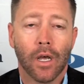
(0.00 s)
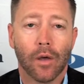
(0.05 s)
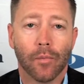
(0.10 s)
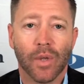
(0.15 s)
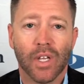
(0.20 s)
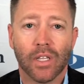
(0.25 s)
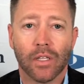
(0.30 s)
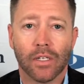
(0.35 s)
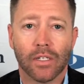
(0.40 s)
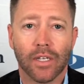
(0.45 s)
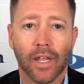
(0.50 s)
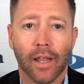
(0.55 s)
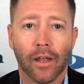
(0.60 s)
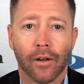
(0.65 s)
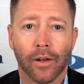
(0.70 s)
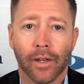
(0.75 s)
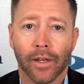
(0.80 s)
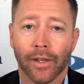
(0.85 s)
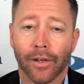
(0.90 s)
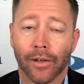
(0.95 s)
in this
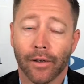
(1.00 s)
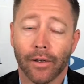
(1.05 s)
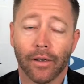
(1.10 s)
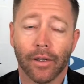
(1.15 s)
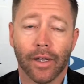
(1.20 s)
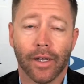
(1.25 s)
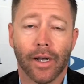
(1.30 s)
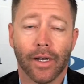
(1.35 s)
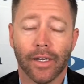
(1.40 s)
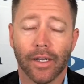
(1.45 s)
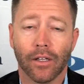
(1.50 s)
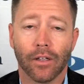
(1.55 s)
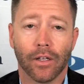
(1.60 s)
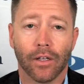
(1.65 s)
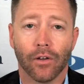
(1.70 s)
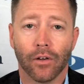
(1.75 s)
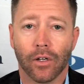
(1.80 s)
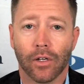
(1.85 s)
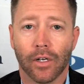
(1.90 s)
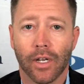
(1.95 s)
county and ideally
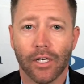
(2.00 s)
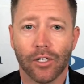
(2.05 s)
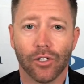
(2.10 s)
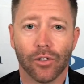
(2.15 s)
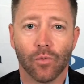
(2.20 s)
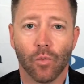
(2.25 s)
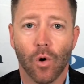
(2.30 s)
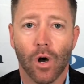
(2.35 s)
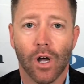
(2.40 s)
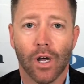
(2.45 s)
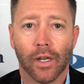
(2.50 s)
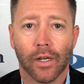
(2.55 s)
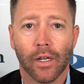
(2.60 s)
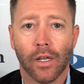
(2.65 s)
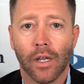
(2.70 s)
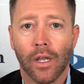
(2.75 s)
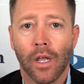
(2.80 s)
on a nationwide.